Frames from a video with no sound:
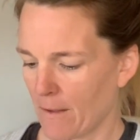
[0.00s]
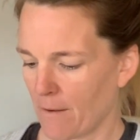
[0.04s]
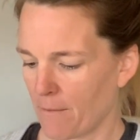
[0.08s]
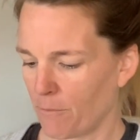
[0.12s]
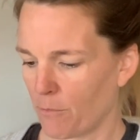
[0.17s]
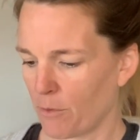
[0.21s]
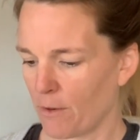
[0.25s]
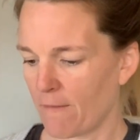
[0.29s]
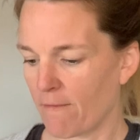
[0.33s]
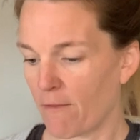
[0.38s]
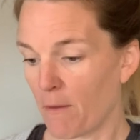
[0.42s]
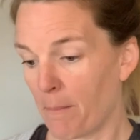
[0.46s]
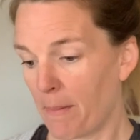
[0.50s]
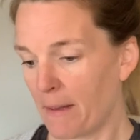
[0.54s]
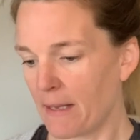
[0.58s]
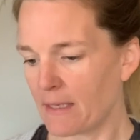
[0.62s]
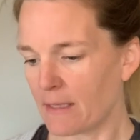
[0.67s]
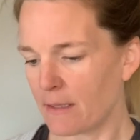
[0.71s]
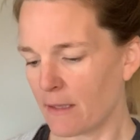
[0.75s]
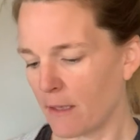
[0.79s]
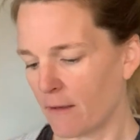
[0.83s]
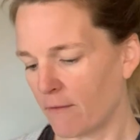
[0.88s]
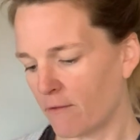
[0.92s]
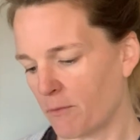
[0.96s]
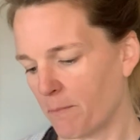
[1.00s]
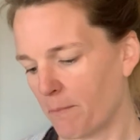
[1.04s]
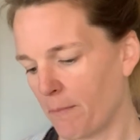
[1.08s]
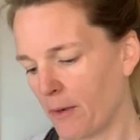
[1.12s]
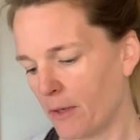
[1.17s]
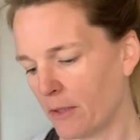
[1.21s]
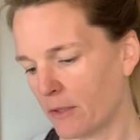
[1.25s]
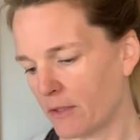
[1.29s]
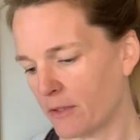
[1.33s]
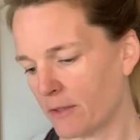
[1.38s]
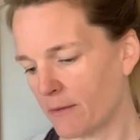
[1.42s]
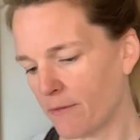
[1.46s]
One of the best loved
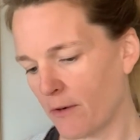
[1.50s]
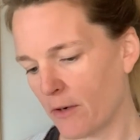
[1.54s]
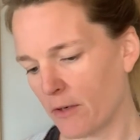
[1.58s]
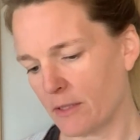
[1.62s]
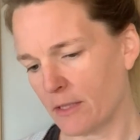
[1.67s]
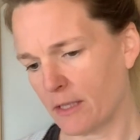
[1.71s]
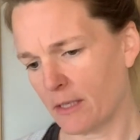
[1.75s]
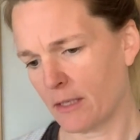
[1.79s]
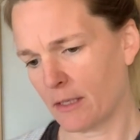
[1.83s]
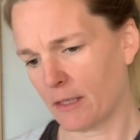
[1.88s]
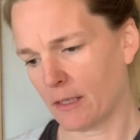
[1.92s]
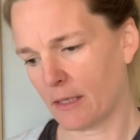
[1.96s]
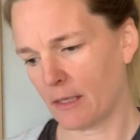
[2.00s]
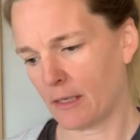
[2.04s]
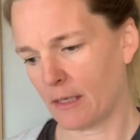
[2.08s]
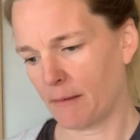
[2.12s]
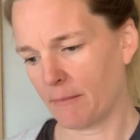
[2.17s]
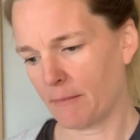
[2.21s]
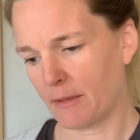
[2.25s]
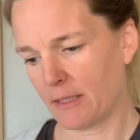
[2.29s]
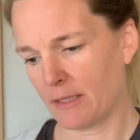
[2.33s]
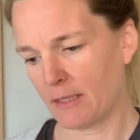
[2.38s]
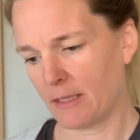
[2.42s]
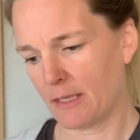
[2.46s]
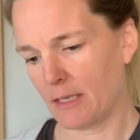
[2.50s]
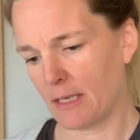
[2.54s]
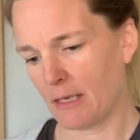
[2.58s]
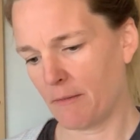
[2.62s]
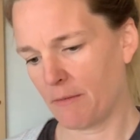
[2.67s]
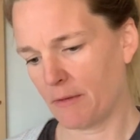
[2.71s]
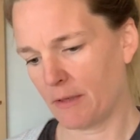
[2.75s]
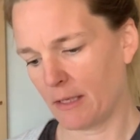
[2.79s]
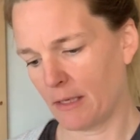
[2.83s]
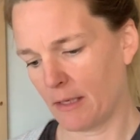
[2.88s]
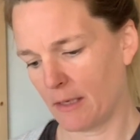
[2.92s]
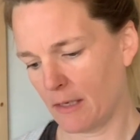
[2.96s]
books of our time. Let's see
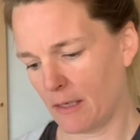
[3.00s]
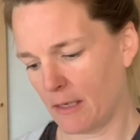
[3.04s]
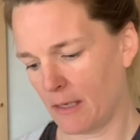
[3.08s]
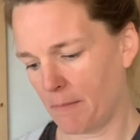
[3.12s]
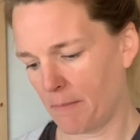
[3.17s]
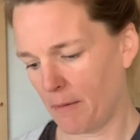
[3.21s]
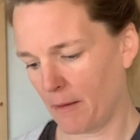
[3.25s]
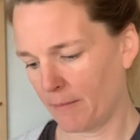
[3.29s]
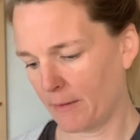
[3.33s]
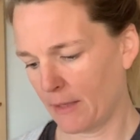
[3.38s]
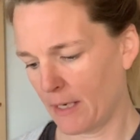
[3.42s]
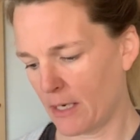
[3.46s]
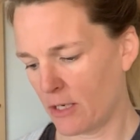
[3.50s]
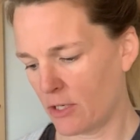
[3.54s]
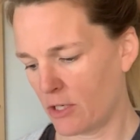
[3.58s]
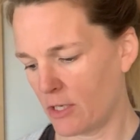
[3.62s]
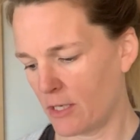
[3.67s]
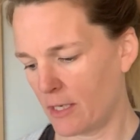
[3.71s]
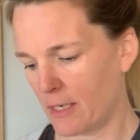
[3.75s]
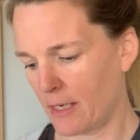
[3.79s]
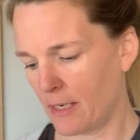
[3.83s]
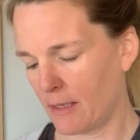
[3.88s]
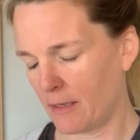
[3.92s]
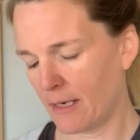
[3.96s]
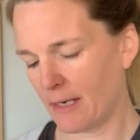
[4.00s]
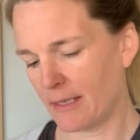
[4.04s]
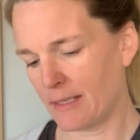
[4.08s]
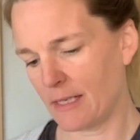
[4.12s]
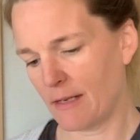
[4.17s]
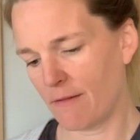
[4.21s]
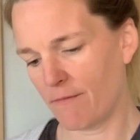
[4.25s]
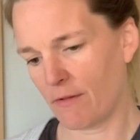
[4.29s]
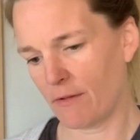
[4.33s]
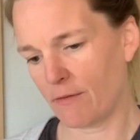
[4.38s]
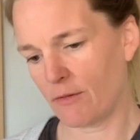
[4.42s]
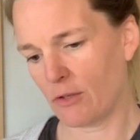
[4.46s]
what the publication date,
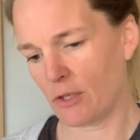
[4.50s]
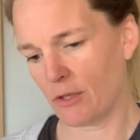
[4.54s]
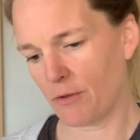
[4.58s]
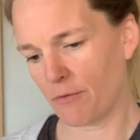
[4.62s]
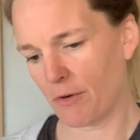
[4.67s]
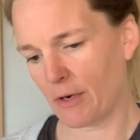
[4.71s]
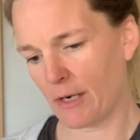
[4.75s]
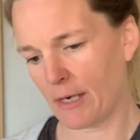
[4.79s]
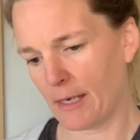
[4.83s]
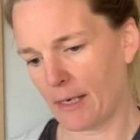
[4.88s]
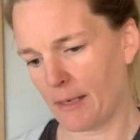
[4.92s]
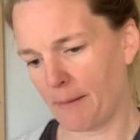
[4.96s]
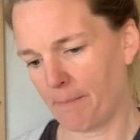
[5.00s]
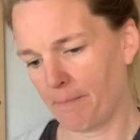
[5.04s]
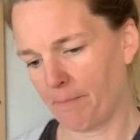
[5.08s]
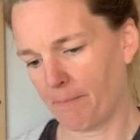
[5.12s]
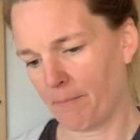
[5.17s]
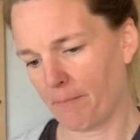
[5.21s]
1953,